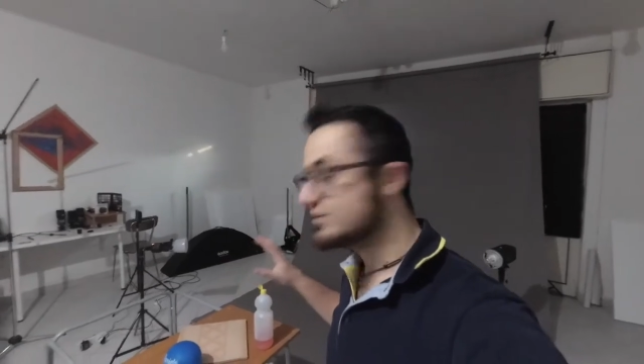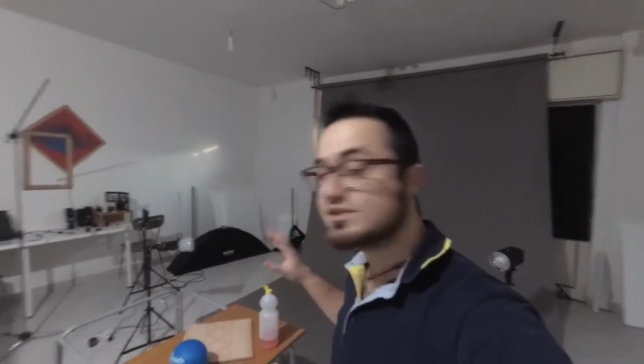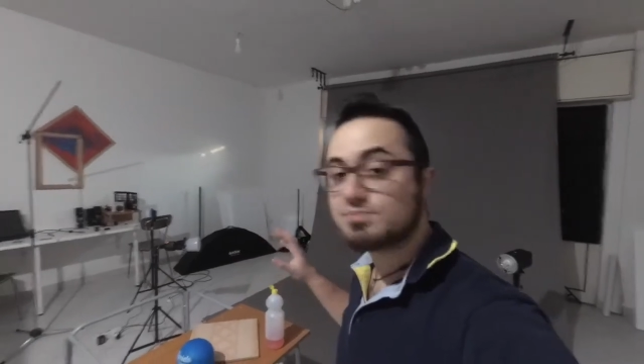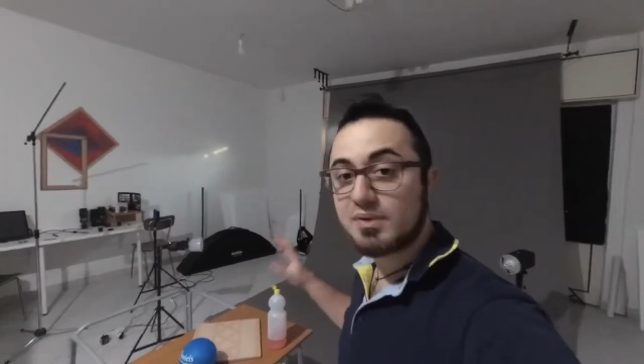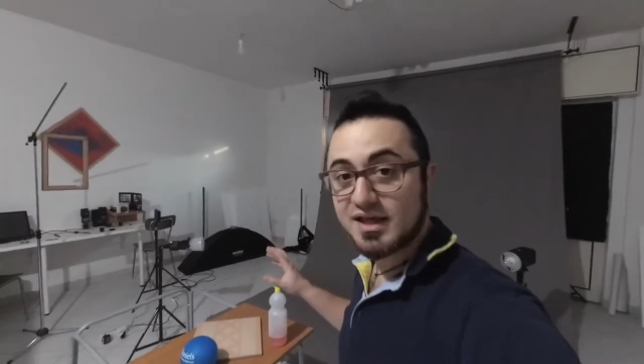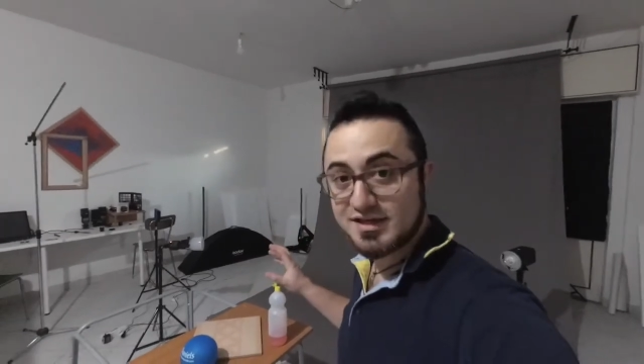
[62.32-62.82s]

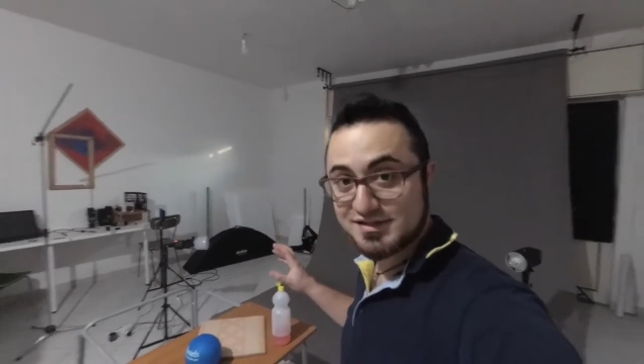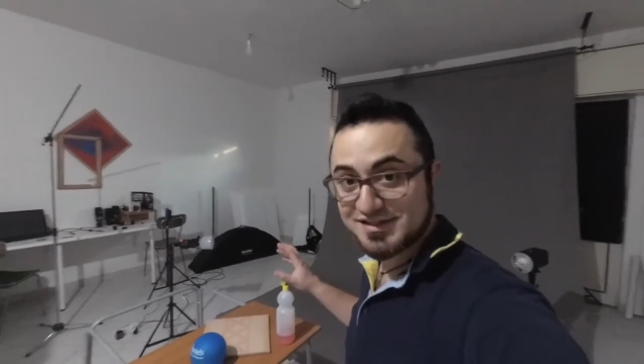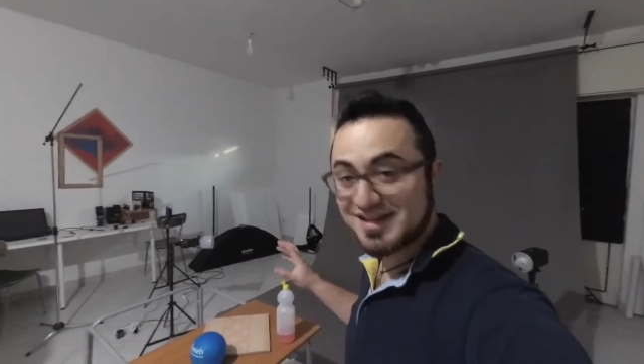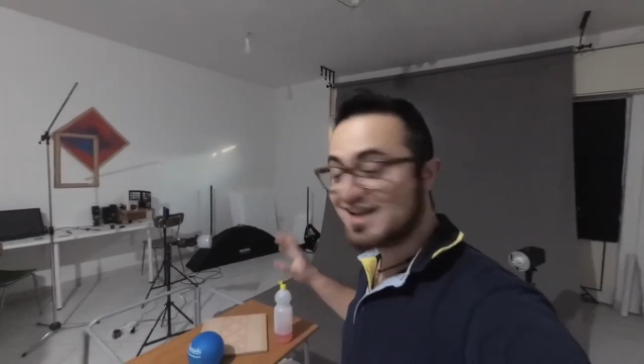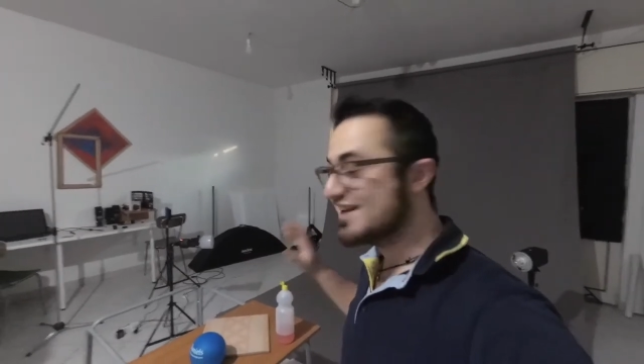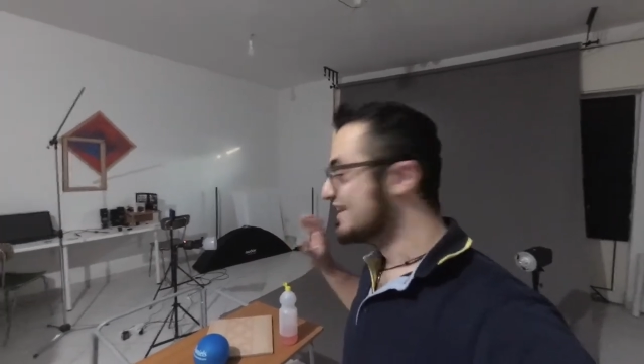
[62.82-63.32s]
this
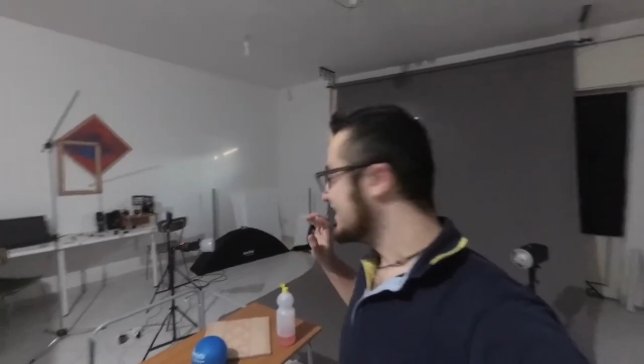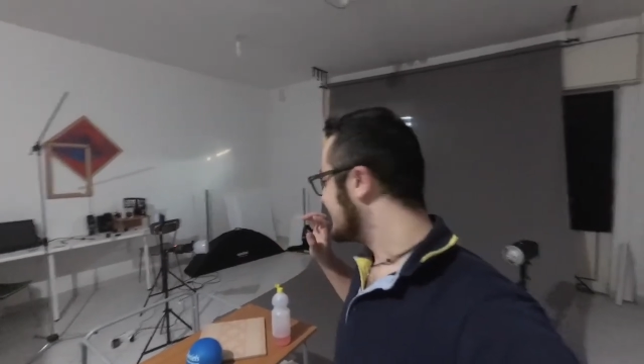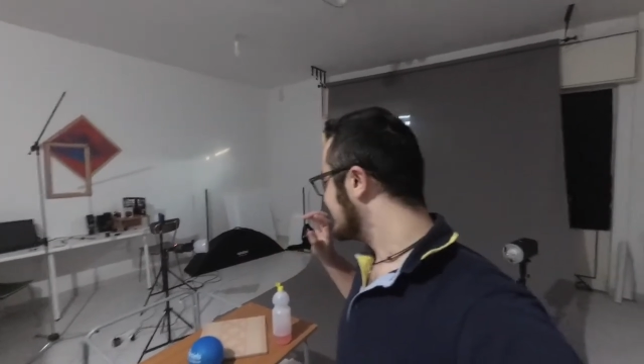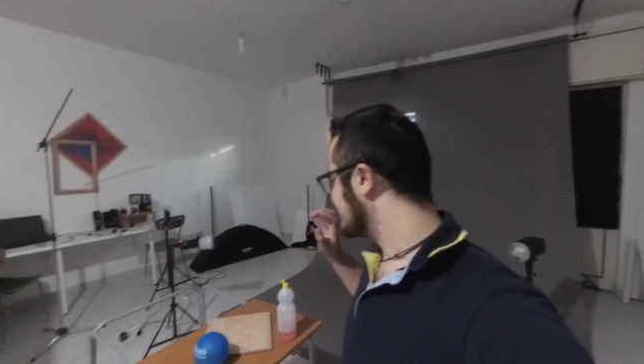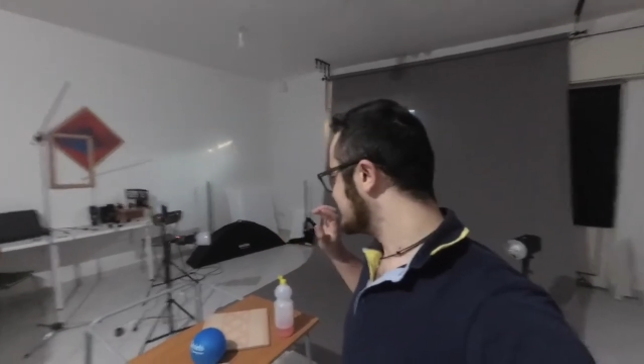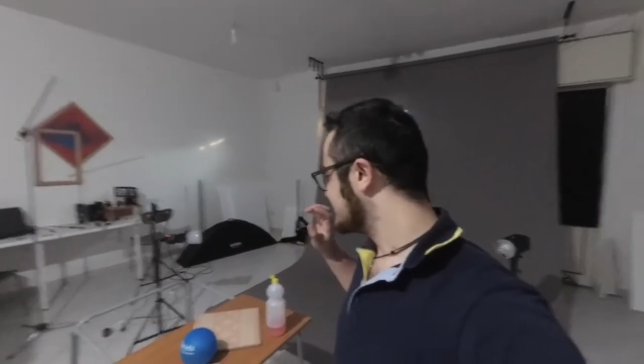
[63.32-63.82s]
place,
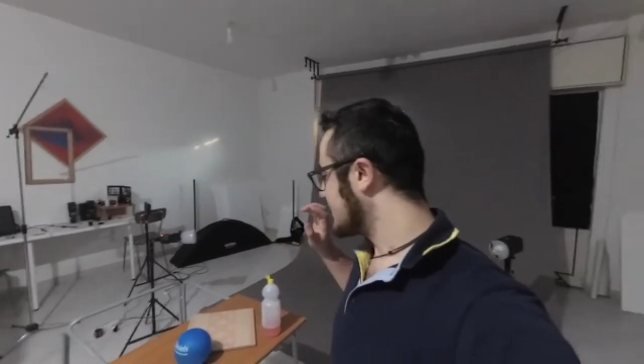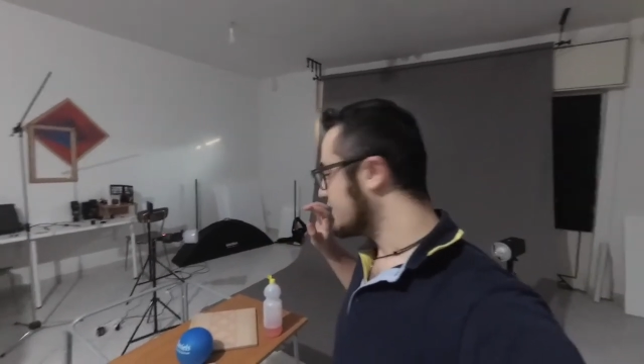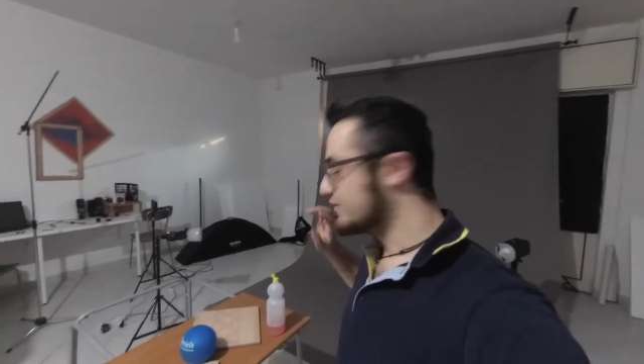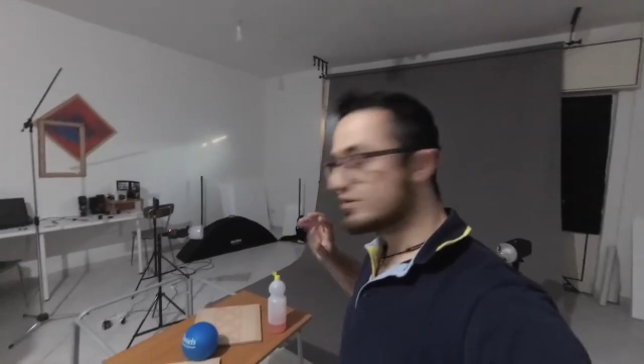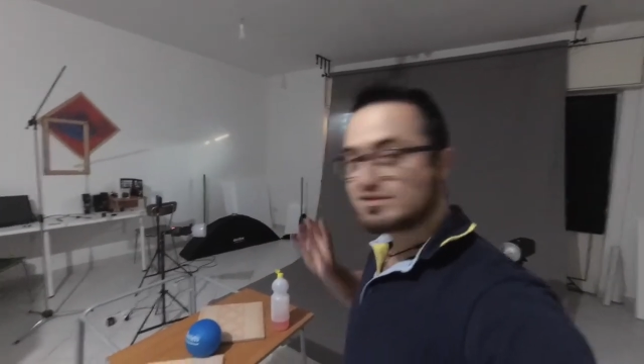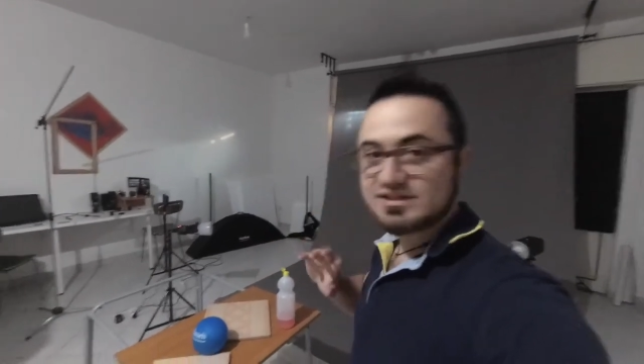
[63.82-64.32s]
and
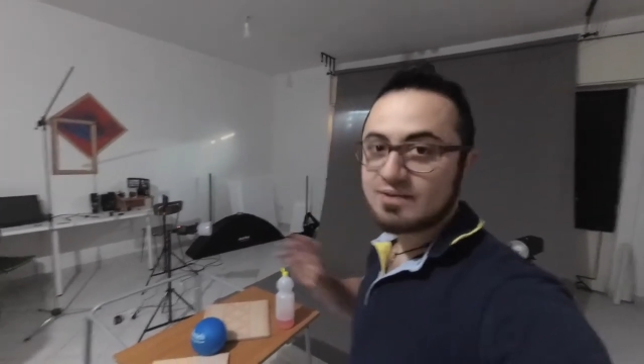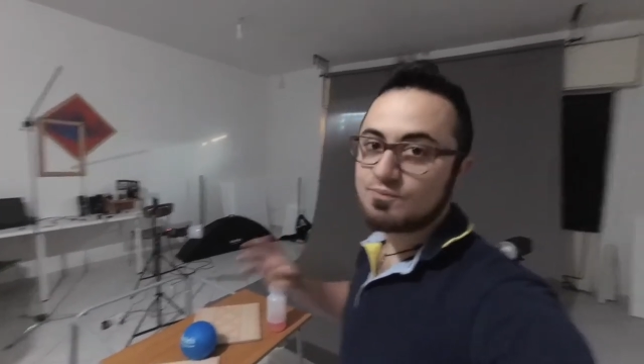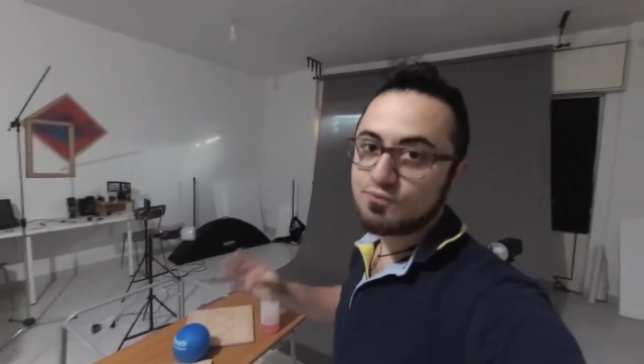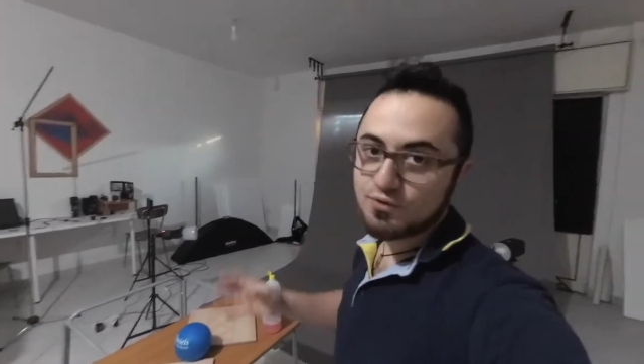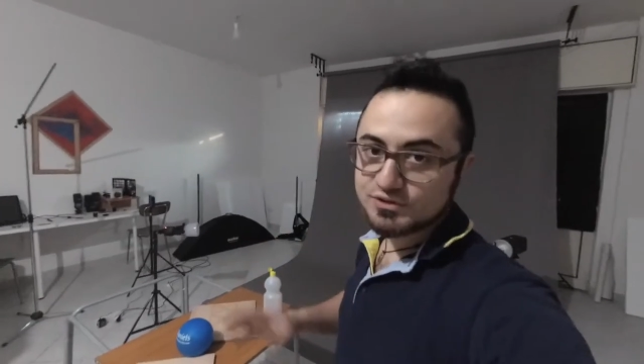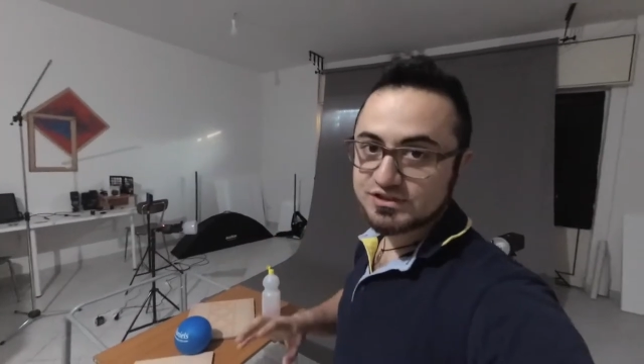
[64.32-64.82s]
I got
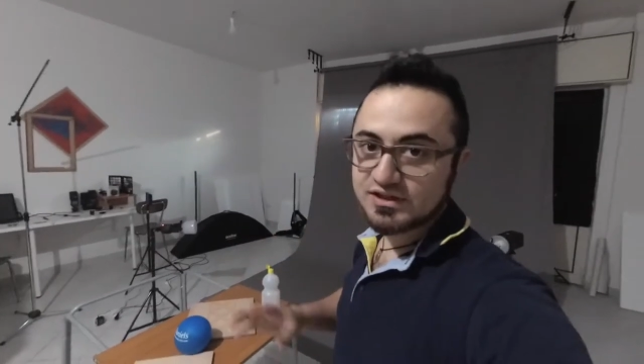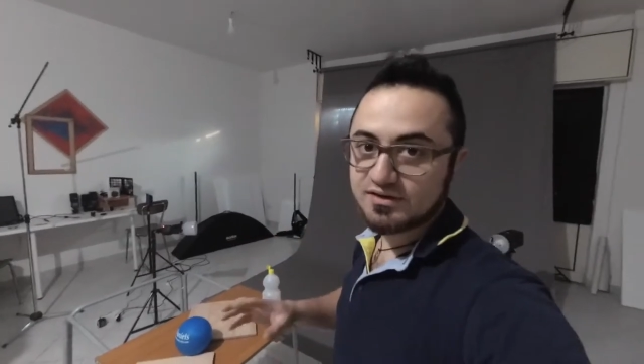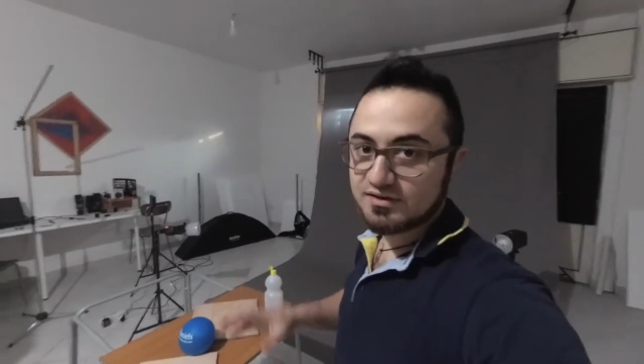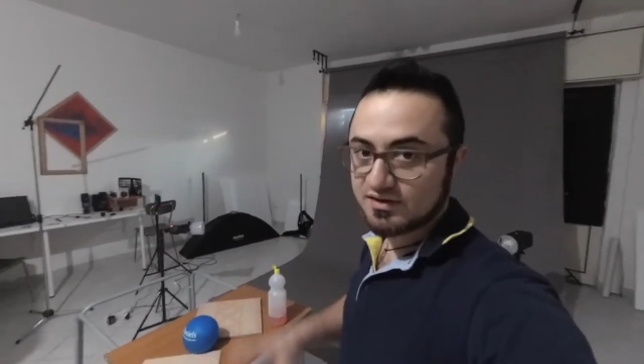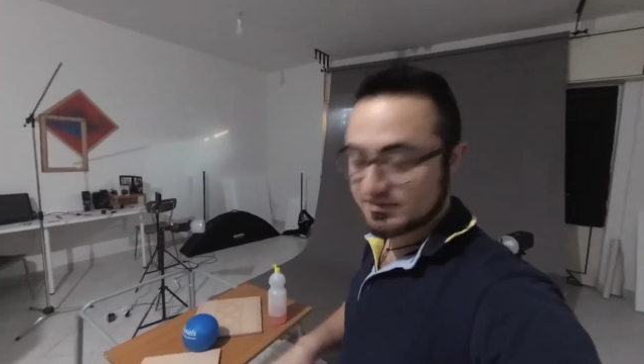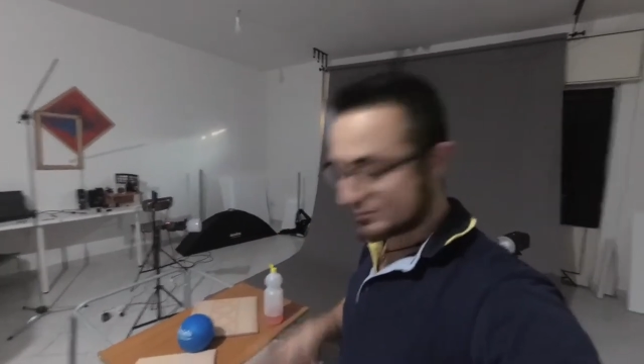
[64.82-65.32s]
some
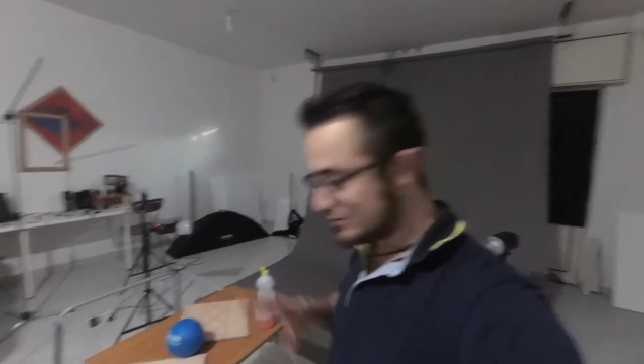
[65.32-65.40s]
water